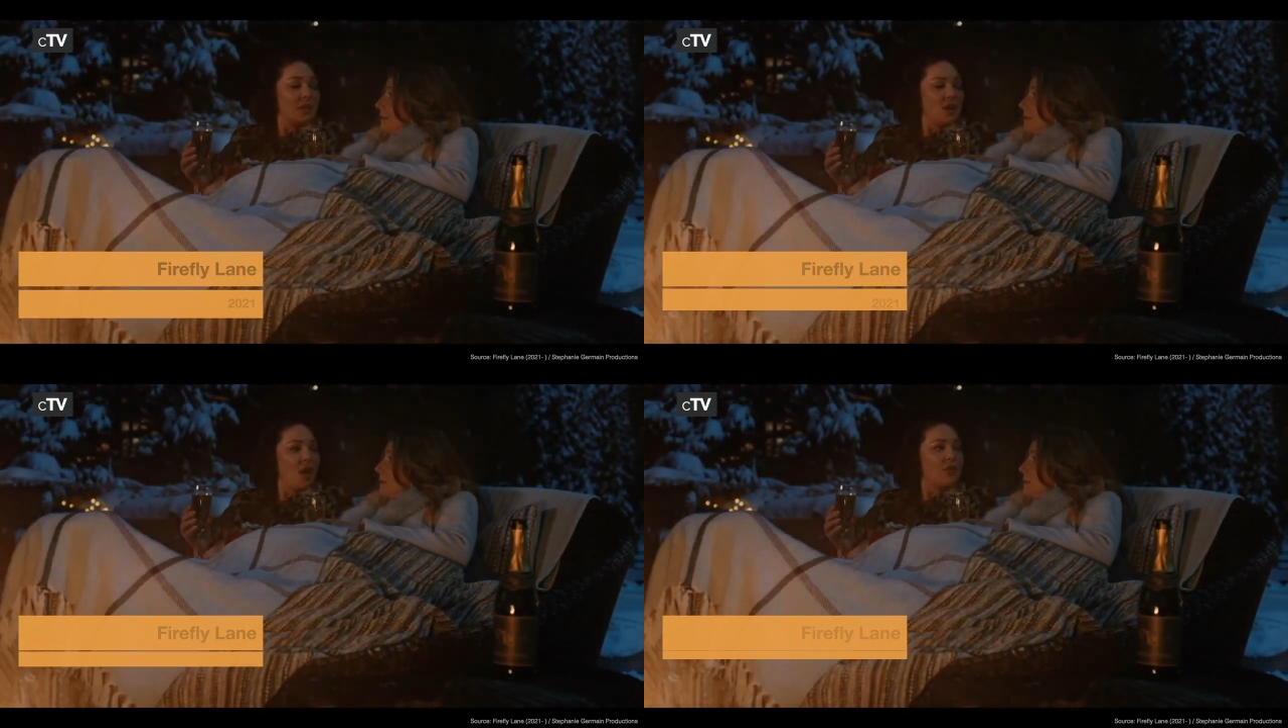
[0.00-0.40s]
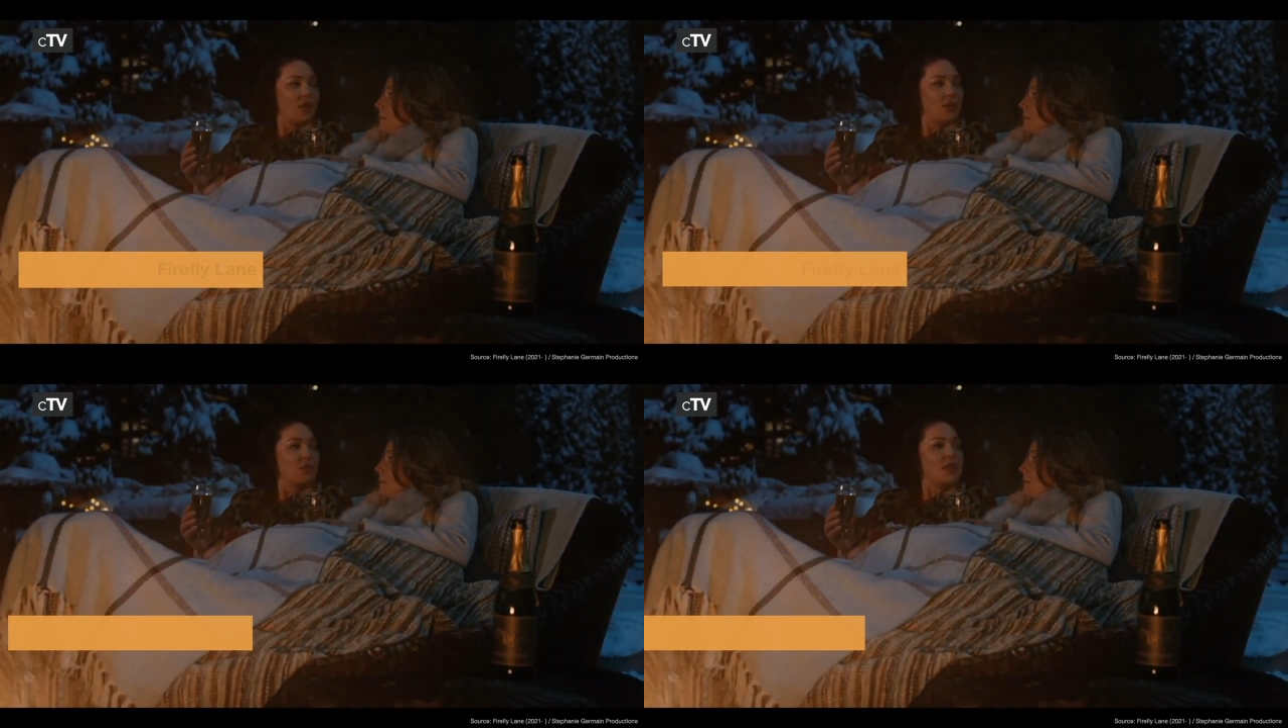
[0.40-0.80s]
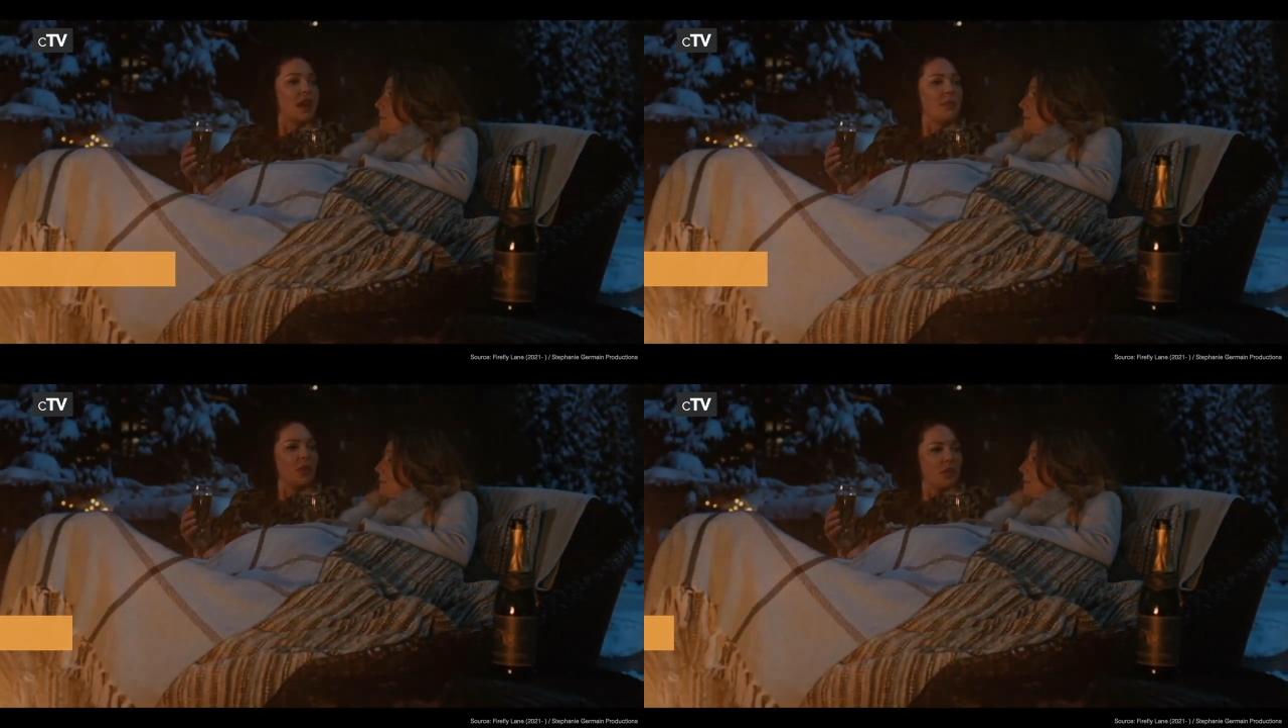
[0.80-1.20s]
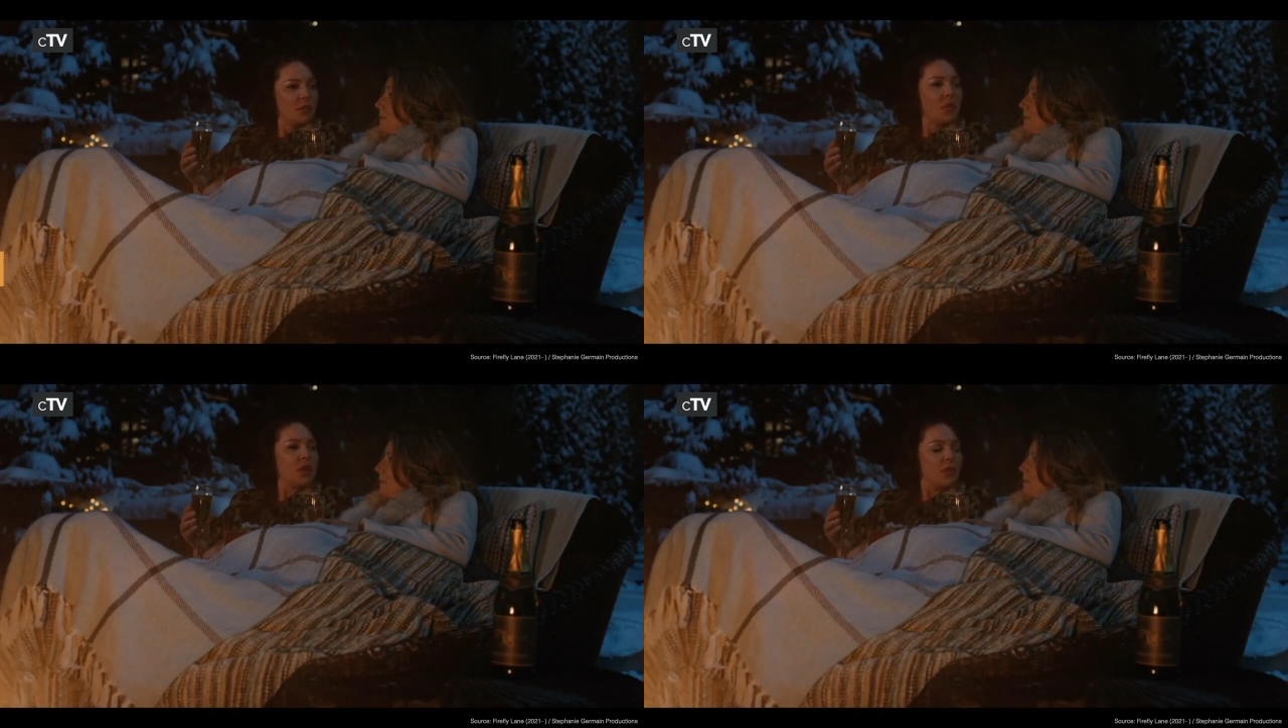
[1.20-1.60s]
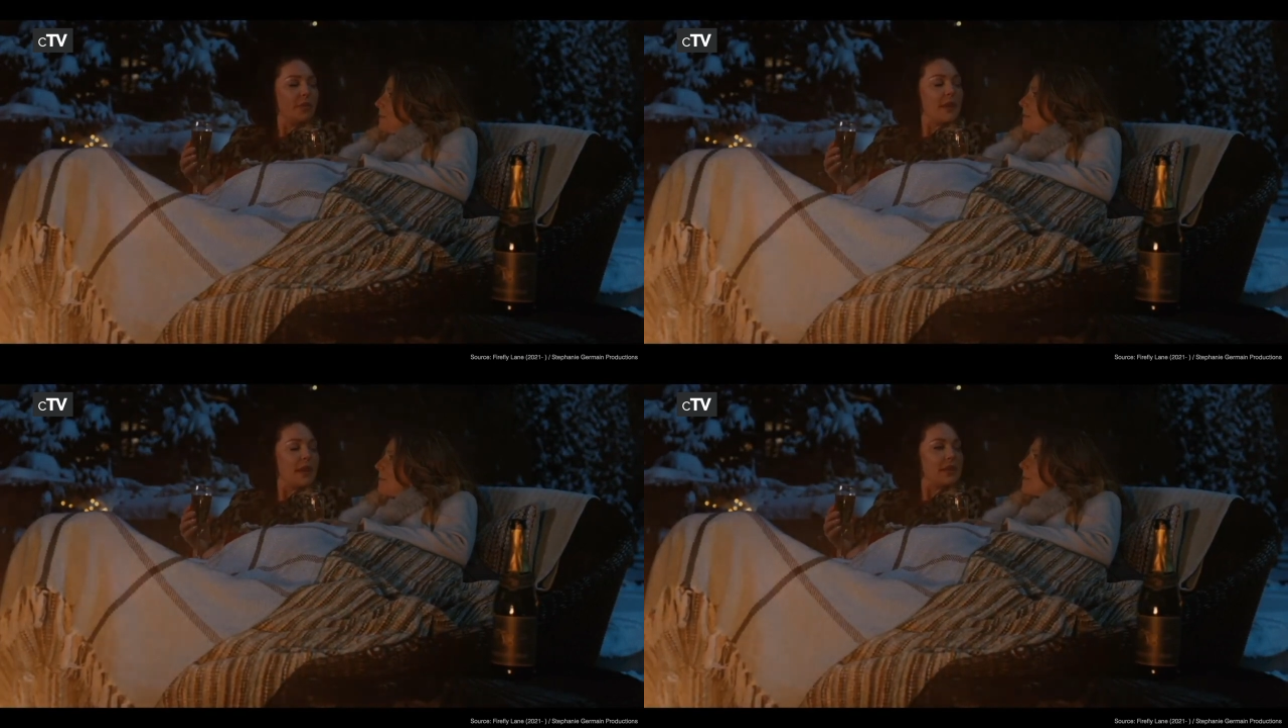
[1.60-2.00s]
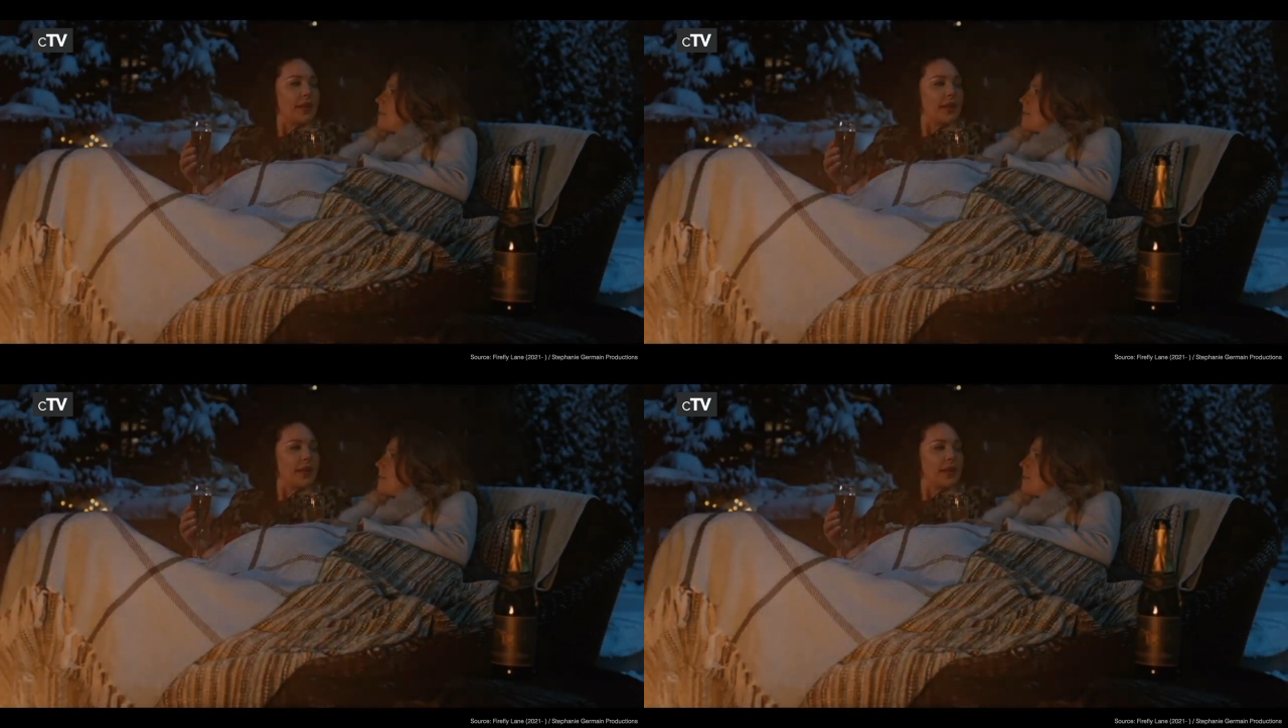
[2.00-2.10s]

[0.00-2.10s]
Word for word: to offer you double what you are making